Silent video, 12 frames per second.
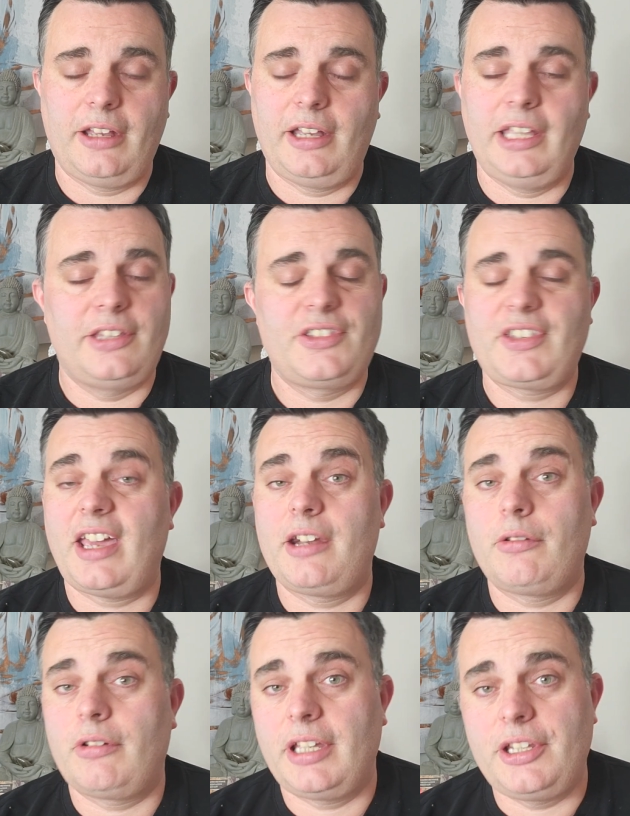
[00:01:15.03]
insight
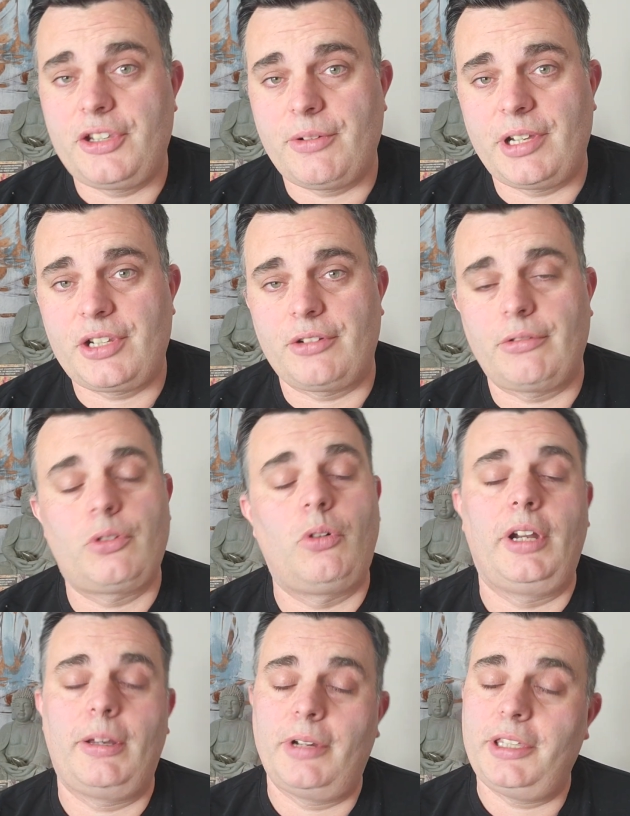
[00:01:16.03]
or intuition, or
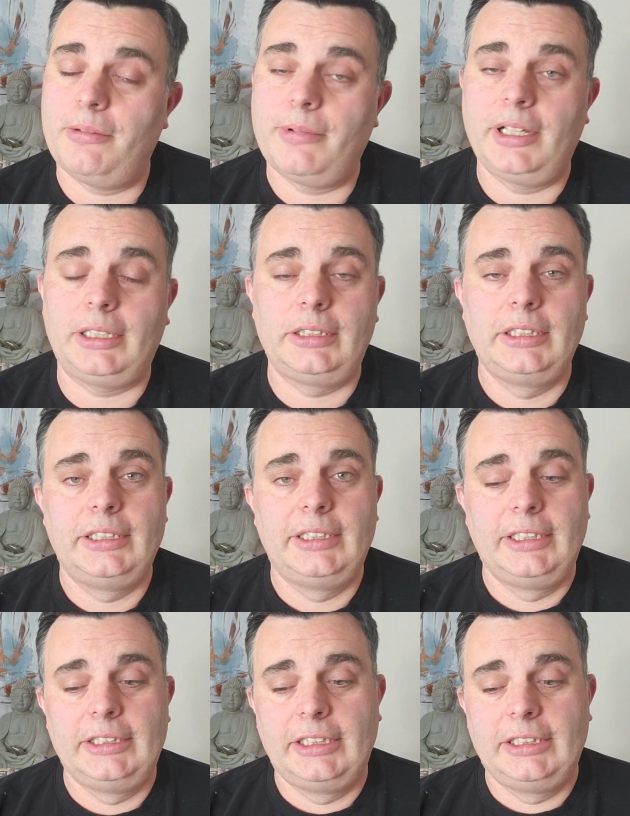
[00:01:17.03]
call it what you will,
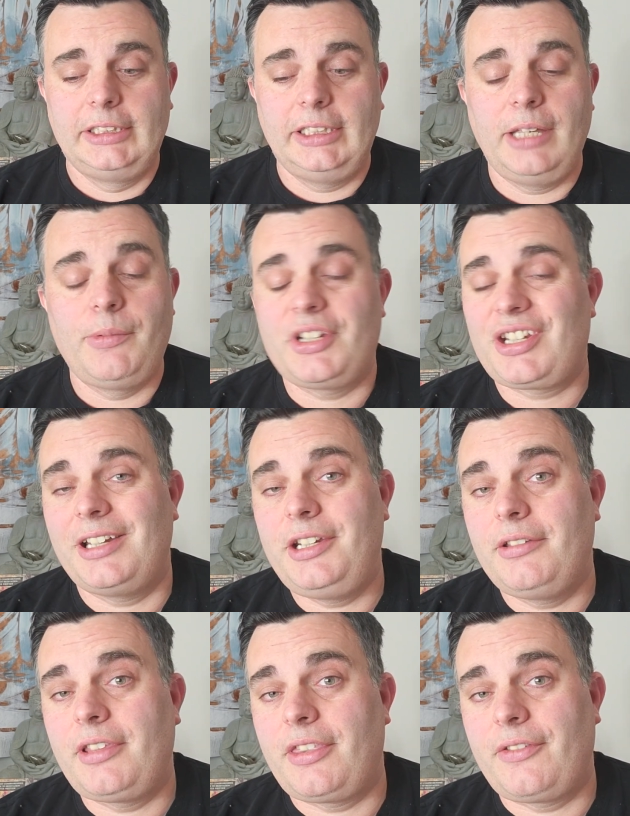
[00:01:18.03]
in which I
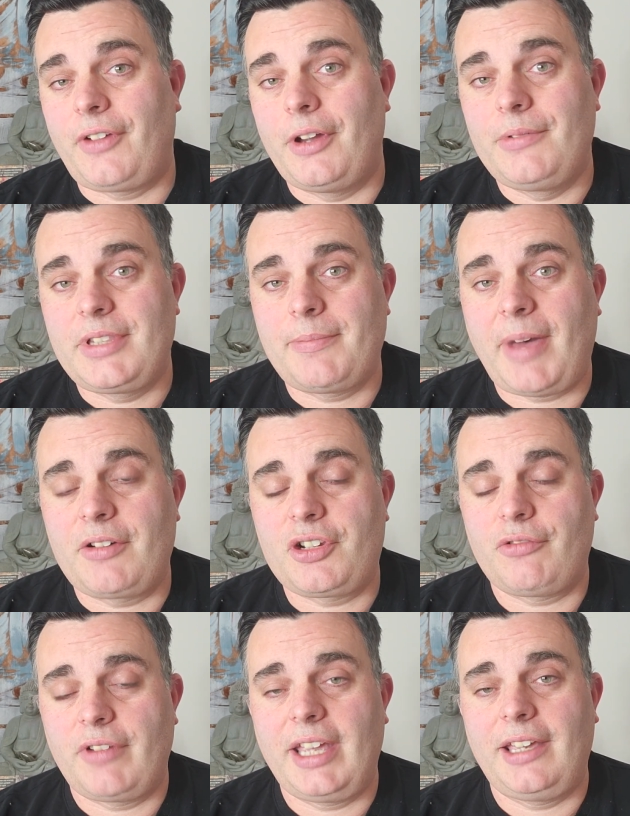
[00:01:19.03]
knew that the phone was about
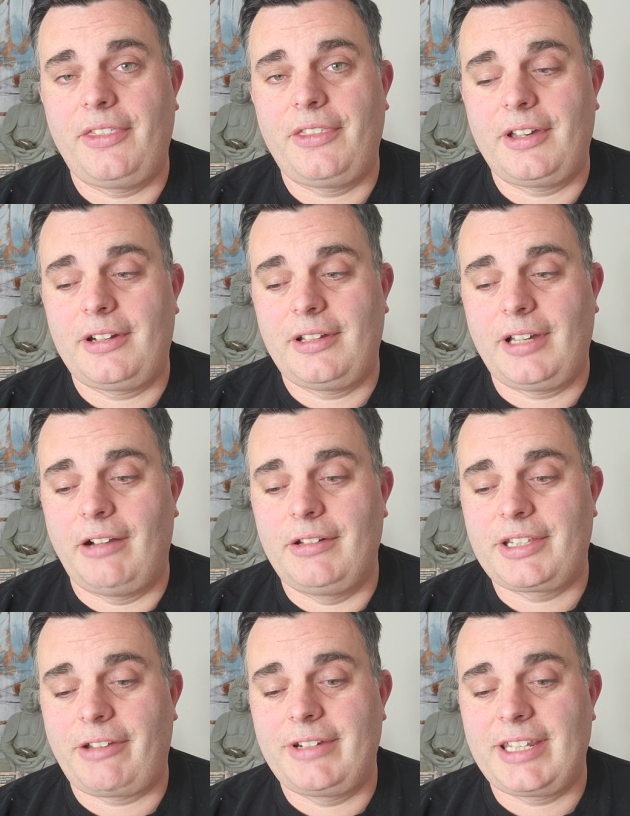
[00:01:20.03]
to ring and that I
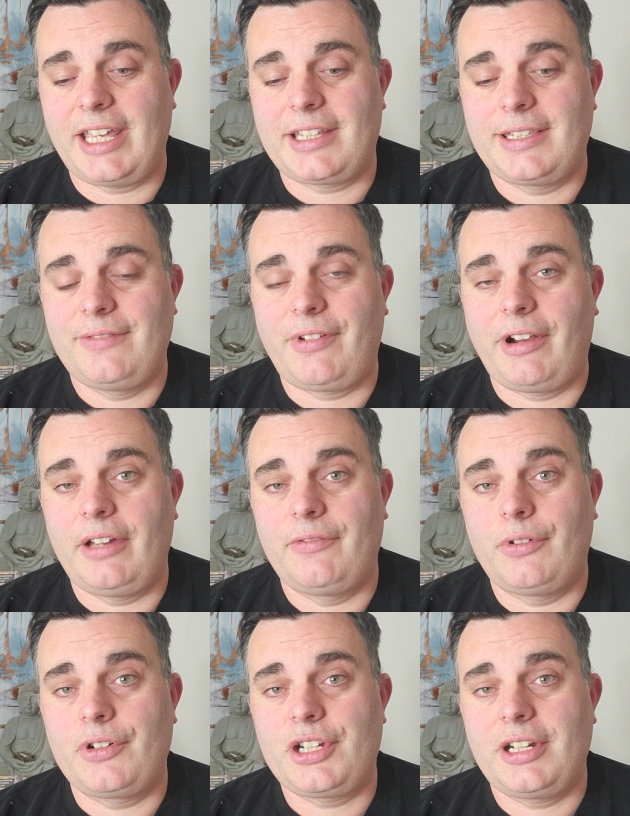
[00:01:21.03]
was going to get some very
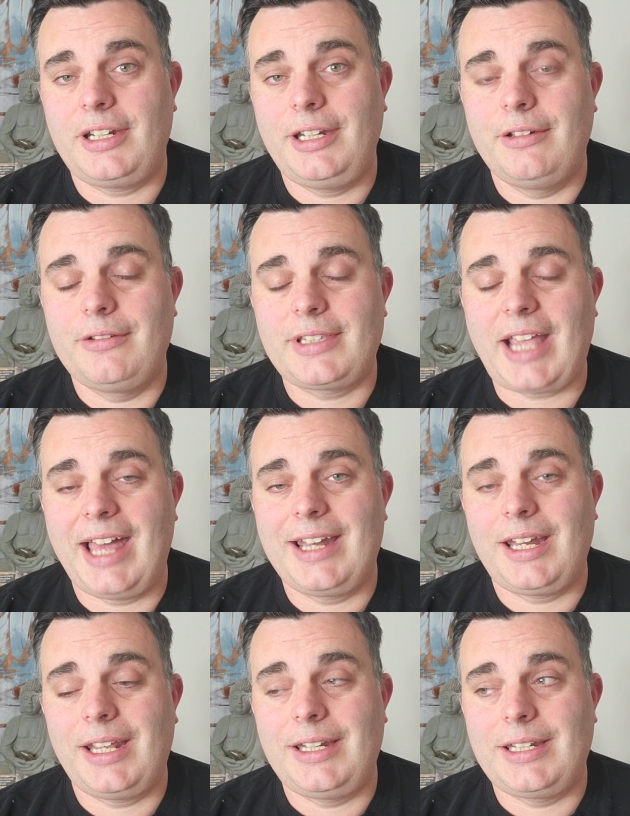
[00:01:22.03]
unfortunate news.
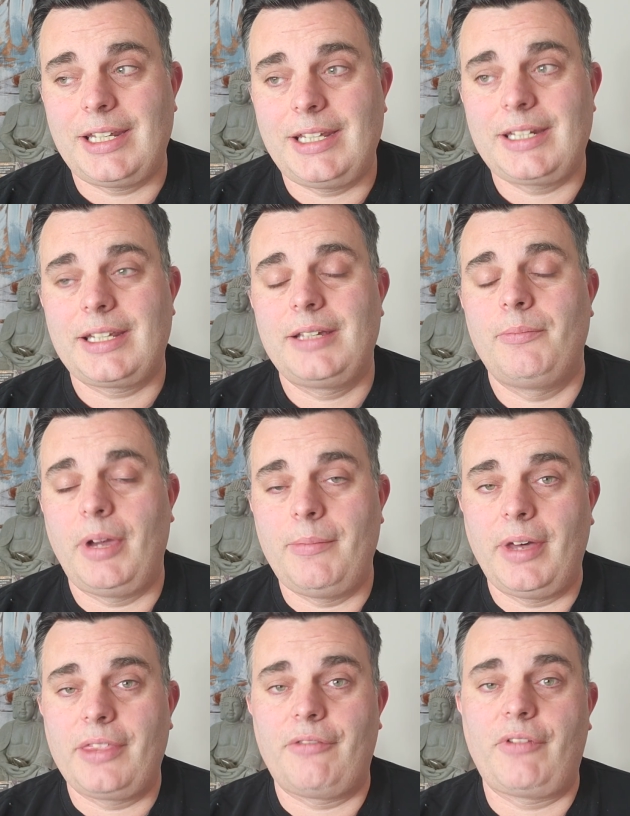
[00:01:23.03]
And indeed, my
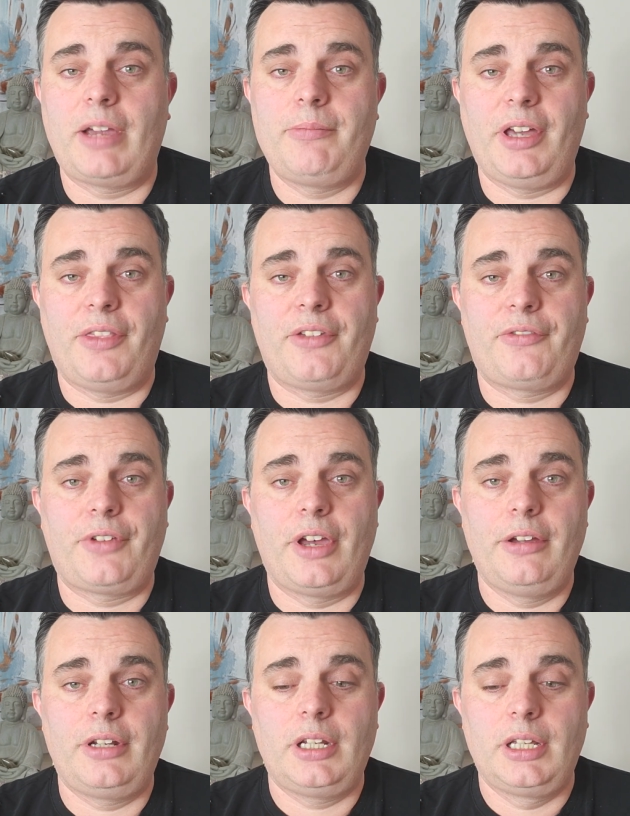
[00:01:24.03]
mother rang me on the
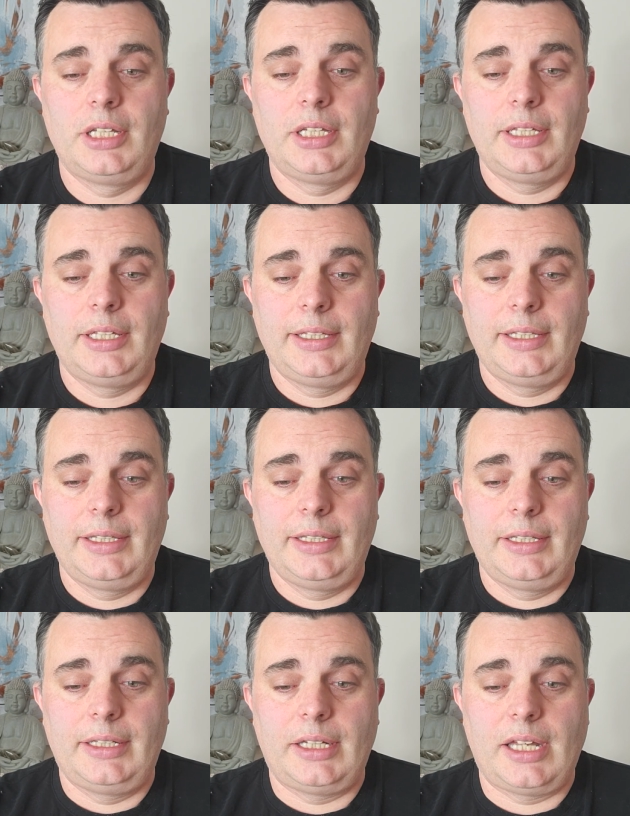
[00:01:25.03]
phone
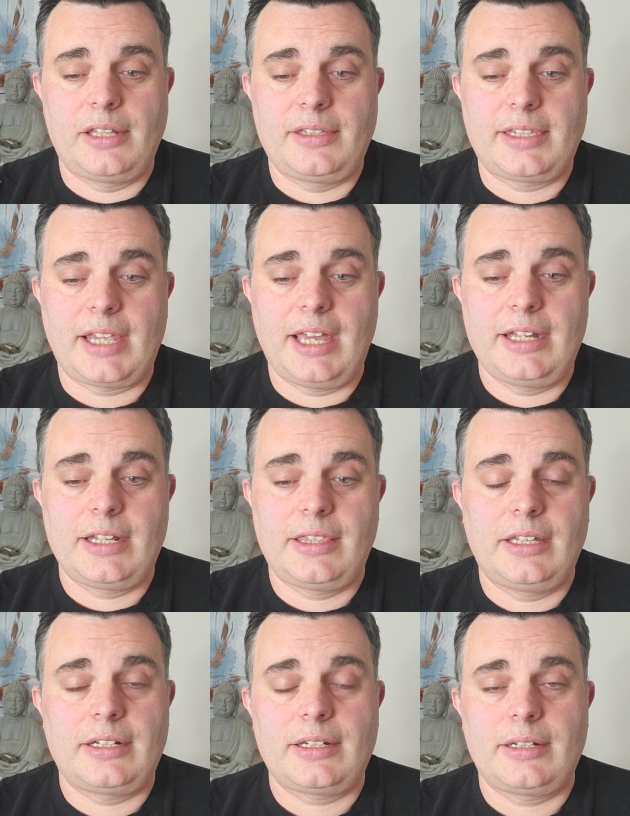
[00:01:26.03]
and said
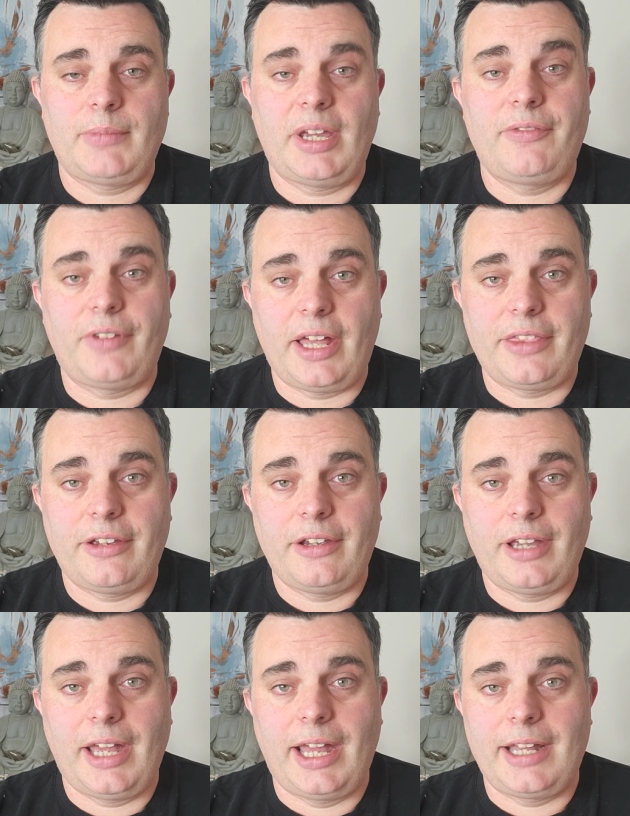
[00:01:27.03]
that my
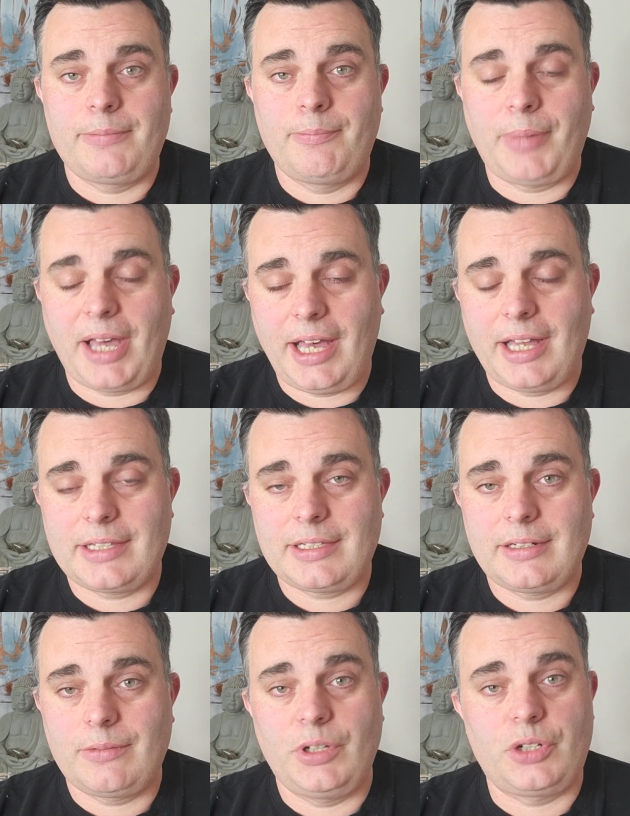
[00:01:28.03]
father had
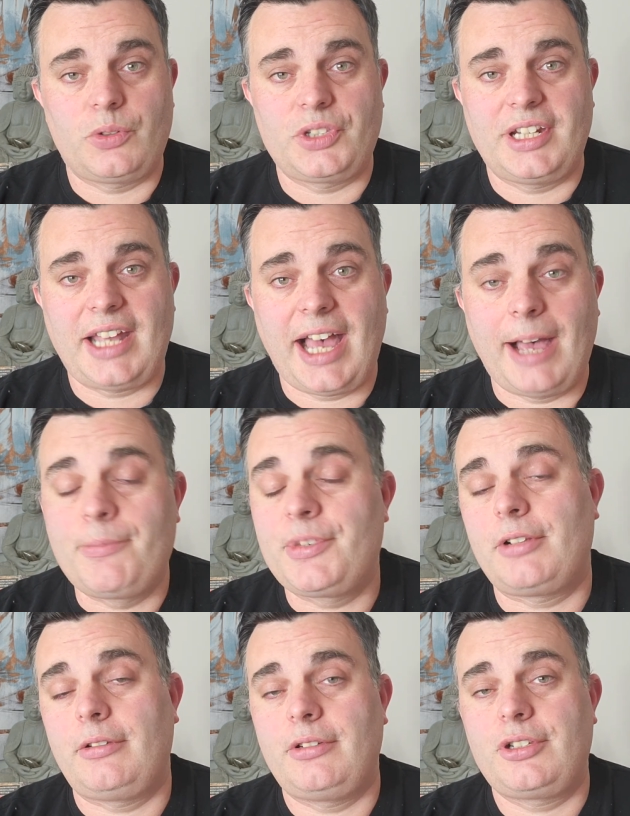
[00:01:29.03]
passed, which was an
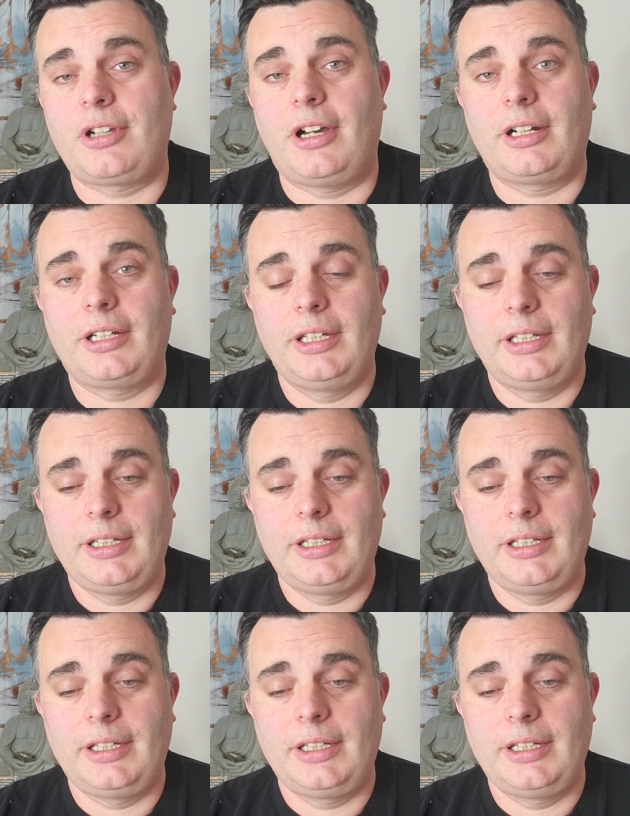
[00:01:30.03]
absolute shock.